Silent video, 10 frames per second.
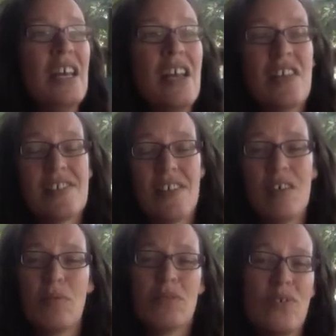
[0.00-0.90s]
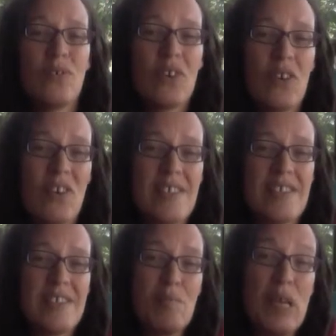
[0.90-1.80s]
So he wanted to organise
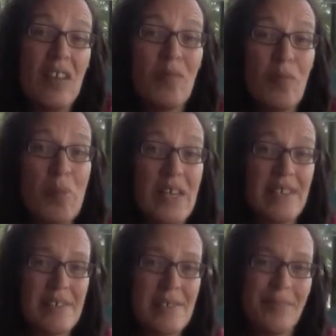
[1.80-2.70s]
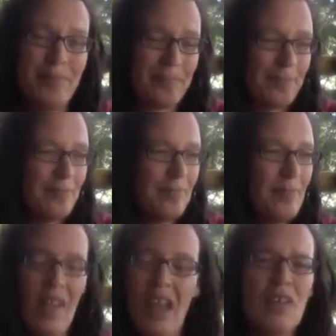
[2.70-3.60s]
this meeting for peace.
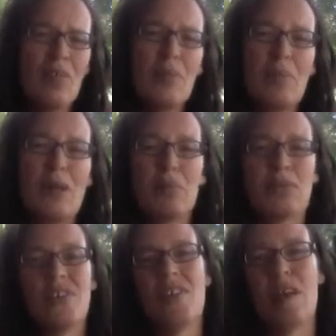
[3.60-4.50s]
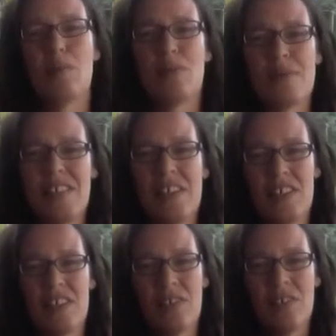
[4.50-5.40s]
And not many people turned up. It was in
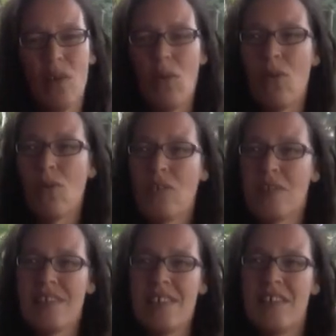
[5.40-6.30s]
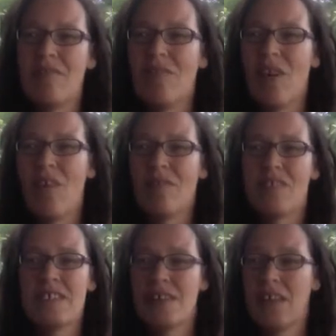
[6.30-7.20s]
the hall. There was only 5 of
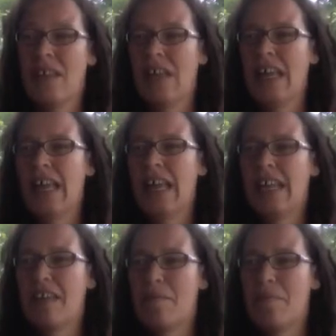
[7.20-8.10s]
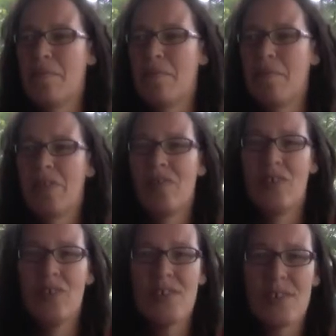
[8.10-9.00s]
us. And the
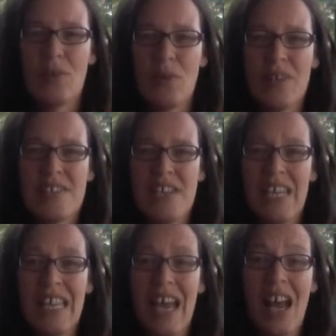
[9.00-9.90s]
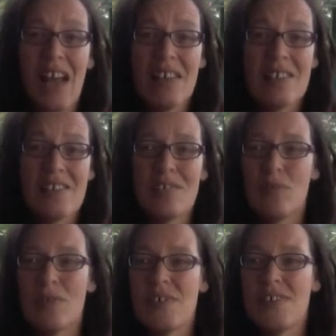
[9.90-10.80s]
first question he asked
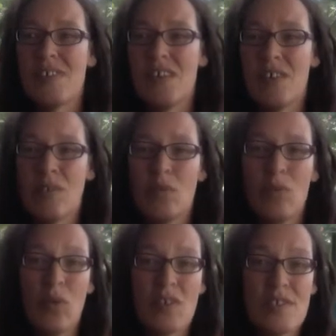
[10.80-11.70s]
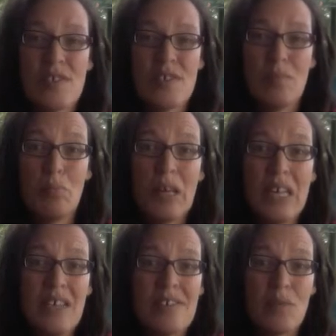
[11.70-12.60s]
was, what's
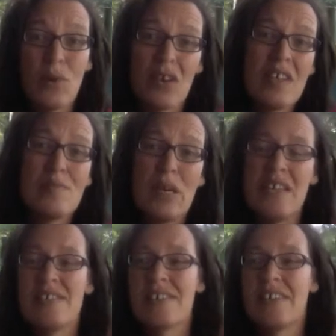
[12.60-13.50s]
peace? What is peace?